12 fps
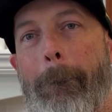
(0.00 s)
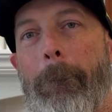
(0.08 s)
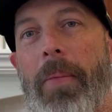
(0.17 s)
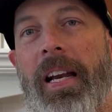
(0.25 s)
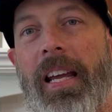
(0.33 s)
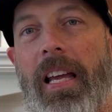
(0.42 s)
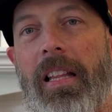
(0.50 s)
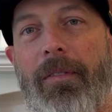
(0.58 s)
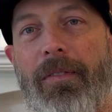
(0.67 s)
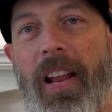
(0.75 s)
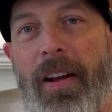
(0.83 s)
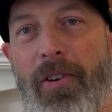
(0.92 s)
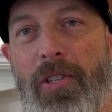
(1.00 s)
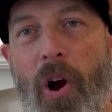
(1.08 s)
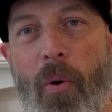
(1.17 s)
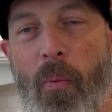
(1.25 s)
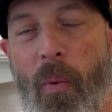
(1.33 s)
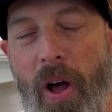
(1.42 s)
but again, the flavors
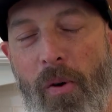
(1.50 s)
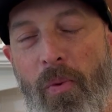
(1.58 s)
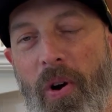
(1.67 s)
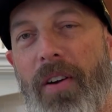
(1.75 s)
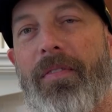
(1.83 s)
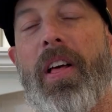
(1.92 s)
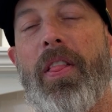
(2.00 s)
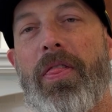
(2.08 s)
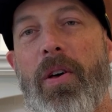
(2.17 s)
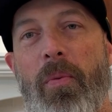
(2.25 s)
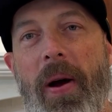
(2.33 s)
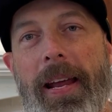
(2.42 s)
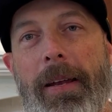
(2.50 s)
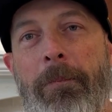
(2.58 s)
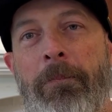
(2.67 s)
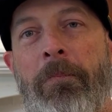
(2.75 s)
are well worth the wait.